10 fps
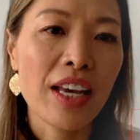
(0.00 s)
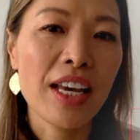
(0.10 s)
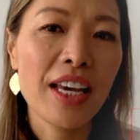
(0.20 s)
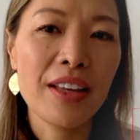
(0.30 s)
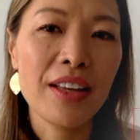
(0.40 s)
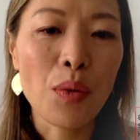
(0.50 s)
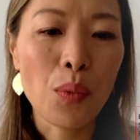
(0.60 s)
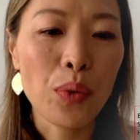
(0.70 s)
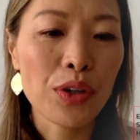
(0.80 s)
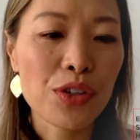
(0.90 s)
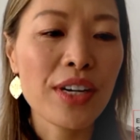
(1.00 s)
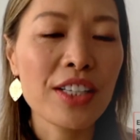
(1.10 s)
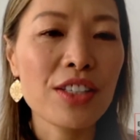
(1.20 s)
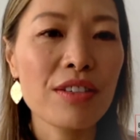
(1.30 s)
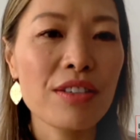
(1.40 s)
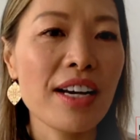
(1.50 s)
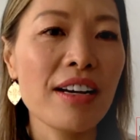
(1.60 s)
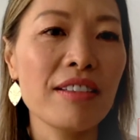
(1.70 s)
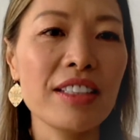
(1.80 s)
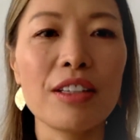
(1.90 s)
And we are trying to
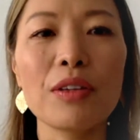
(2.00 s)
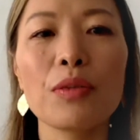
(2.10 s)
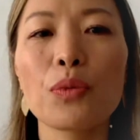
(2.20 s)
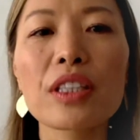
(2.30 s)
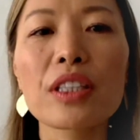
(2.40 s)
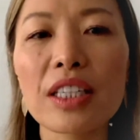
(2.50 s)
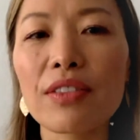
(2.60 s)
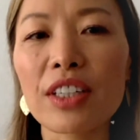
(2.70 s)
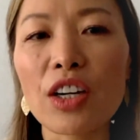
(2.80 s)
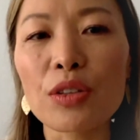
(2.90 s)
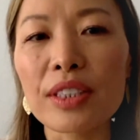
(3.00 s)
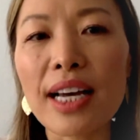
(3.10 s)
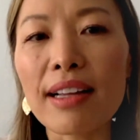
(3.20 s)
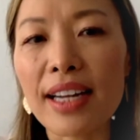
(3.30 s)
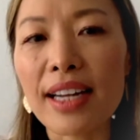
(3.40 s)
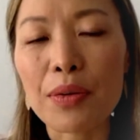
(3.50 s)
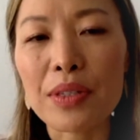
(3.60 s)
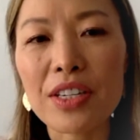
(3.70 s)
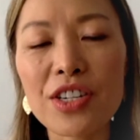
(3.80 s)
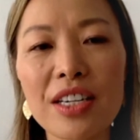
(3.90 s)
now, you know, with even our own talent
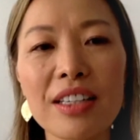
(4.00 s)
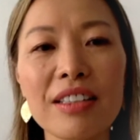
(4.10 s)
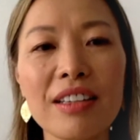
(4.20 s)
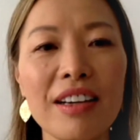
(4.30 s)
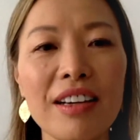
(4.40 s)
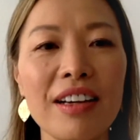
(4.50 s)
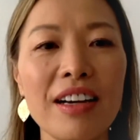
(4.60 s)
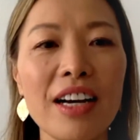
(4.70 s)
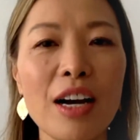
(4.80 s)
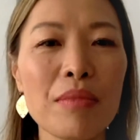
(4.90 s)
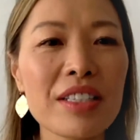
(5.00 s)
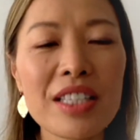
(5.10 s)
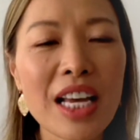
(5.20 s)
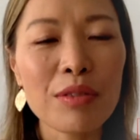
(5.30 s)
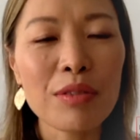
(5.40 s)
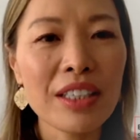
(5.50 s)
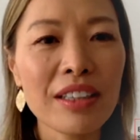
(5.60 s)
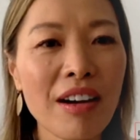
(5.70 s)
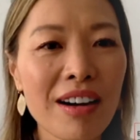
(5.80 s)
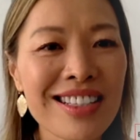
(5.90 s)
acquisition, it's not really
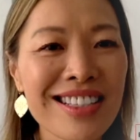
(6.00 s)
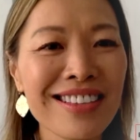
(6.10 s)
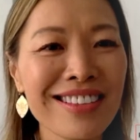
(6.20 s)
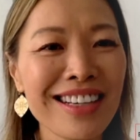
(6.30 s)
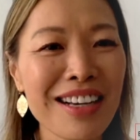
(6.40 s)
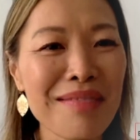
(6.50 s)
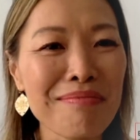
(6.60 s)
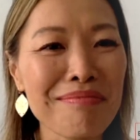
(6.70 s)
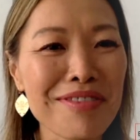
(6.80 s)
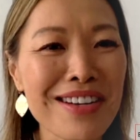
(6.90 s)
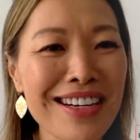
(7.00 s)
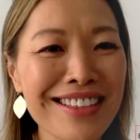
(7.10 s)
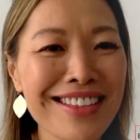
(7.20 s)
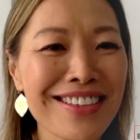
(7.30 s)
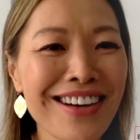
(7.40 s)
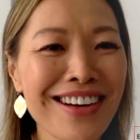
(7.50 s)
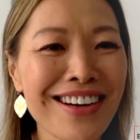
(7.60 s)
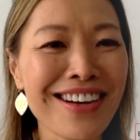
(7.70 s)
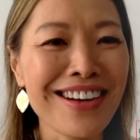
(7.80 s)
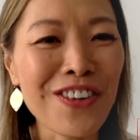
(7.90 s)
the hard skill that I'm trying to
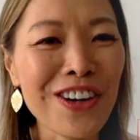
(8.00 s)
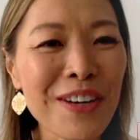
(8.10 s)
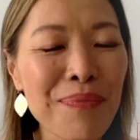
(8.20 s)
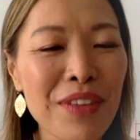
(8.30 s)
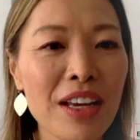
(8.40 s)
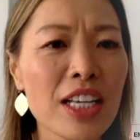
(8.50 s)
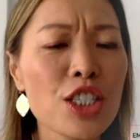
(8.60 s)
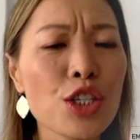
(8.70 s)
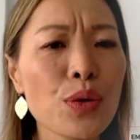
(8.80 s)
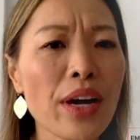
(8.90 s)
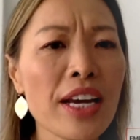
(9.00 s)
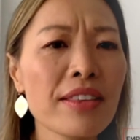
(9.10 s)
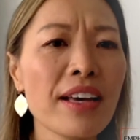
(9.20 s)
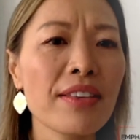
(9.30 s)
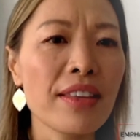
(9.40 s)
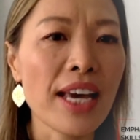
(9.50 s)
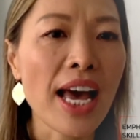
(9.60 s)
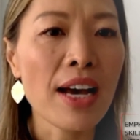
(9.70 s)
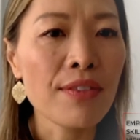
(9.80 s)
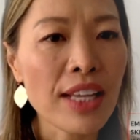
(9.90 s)
hire for. It's great
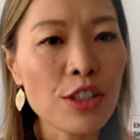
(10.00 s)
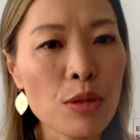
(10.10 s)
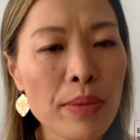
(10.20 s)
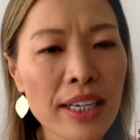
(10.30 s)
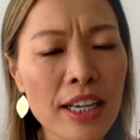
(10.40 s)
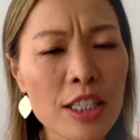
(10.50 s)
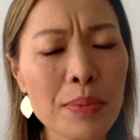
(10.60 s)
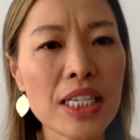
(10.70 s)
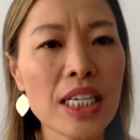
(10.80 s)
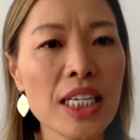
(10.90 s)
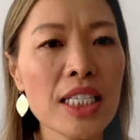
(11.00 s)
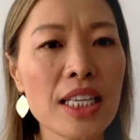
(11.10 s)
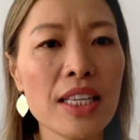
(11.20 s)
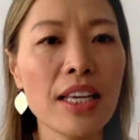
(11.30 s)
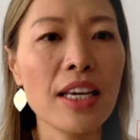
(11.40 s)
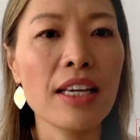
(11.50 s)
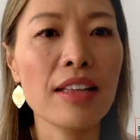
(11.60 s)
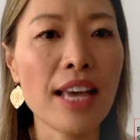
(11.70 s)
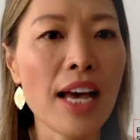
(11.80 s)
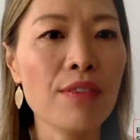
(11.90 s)
that they have that domain expertise and
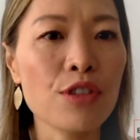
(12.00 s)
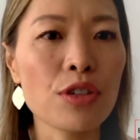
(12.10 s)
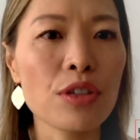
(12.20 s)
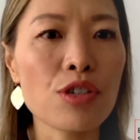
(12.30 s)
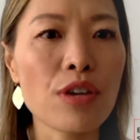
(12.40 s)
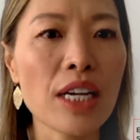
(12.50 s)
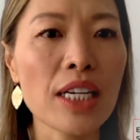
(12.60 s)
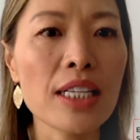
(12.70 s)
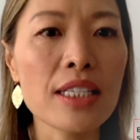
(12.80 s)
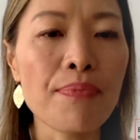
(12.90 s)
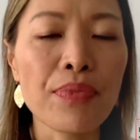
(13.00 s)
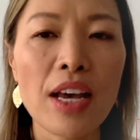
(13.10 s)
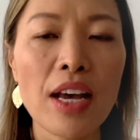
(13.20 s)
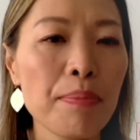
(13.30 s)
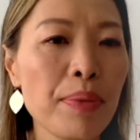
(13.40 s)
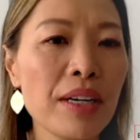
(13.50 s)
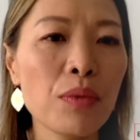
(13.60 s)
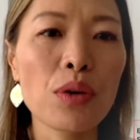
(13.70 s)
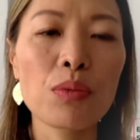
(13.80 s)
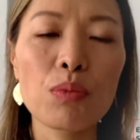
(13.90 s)
they have certain trainings,
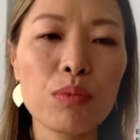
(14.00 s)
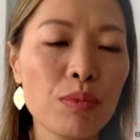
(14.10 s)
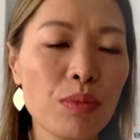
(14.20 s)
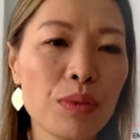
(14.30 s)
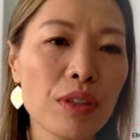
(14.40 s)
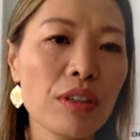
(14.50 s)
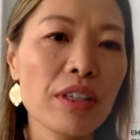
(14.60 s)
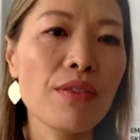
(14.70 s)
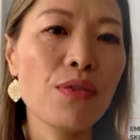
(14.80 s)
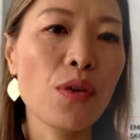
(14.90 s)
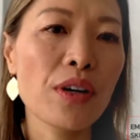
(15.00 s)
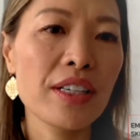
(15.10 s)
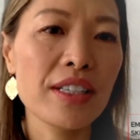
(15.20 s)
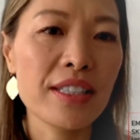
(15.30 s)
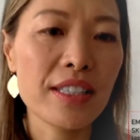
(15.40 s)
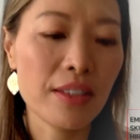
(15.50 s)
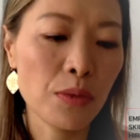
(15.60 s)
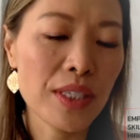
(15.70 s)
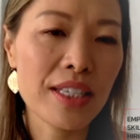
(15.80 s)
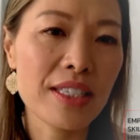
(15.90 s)
but what we're looking for is
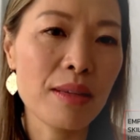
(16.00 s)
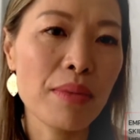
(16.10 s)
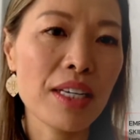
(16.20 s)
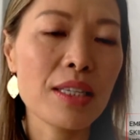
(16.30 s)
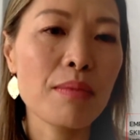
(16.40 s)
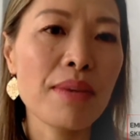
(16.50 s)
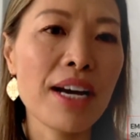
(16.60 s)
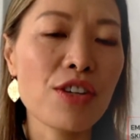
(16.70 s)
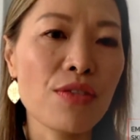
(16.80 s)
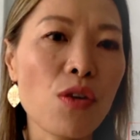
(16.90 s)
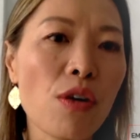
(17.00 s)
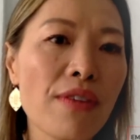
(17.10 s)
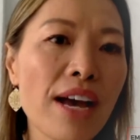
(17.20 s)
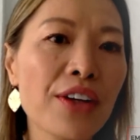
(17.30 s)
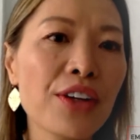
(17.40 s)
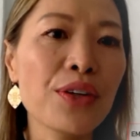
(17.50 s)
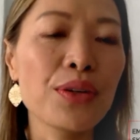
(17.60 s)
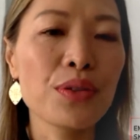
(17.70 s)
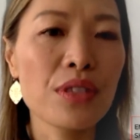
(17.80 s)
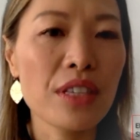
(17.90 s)
what is the mix and match of core
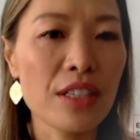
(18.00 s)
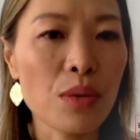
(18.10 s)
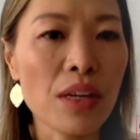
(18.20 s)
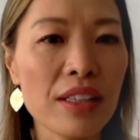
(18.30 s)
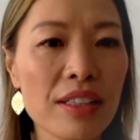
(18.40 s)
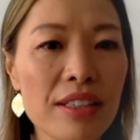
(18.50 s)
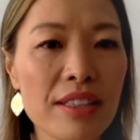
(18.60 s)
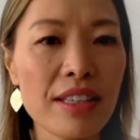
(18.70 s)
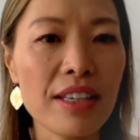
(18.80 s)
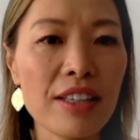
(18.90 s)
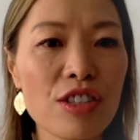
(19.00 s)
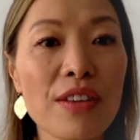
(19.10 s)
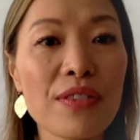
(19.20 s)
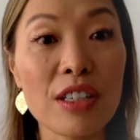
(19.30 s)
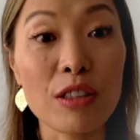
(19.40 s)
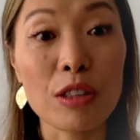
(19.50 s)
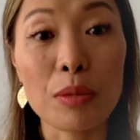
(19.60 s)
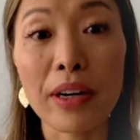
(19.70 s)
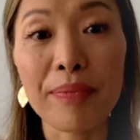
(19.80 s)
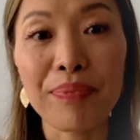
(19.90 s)
values as well as the soft skills
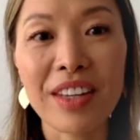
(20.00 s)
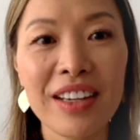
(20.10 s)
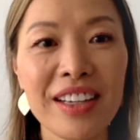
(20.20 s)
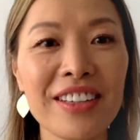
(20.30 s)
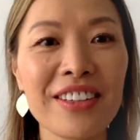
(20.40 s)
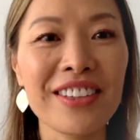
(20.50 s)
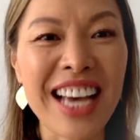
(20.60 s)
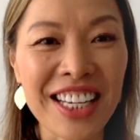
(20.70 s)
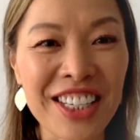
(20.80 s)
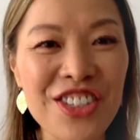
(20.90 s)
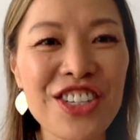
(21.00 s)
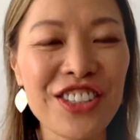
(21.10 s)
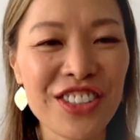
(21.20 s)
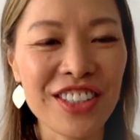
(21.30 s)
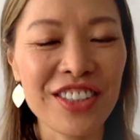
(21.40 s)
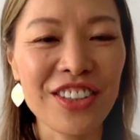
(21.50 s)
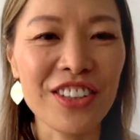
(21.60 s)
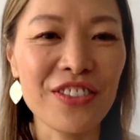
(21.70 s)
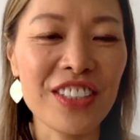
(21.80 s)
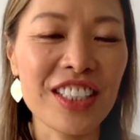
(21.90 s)
part, you know, the attitude and
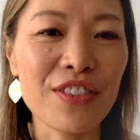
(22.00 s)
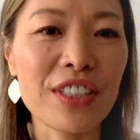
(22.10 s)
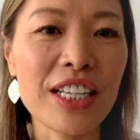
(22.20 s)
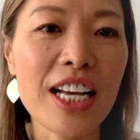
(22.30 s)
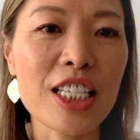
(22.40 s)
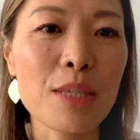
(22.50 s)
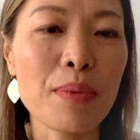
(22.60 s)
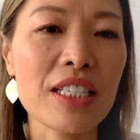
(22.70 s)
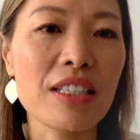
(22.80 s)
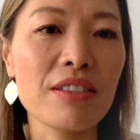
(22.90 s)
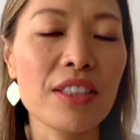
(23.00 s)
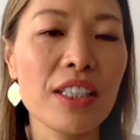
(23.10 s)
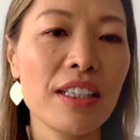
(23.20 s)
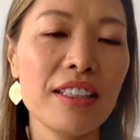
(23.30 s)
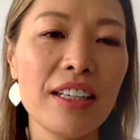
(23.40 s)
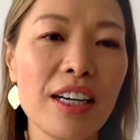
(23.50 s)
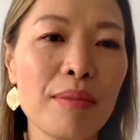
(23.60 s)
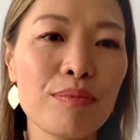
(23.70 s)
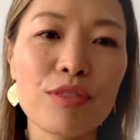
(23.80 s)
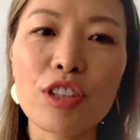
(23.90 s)
all of the different aspects of
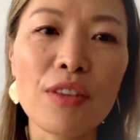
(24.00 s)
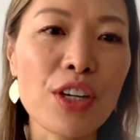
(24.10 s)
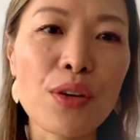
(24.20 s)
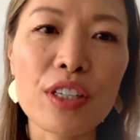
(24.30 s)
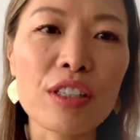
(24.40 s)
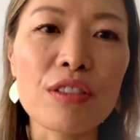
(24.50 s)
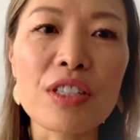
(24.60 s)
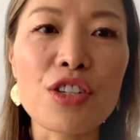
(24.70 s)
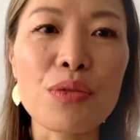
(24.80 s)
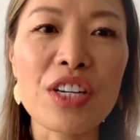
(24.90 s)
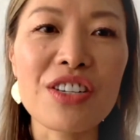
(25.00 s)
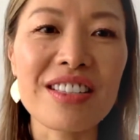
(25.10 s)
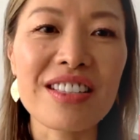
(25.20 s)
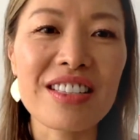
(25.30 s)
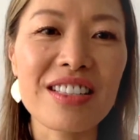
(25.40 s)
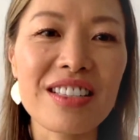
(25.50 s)
solving critical situations.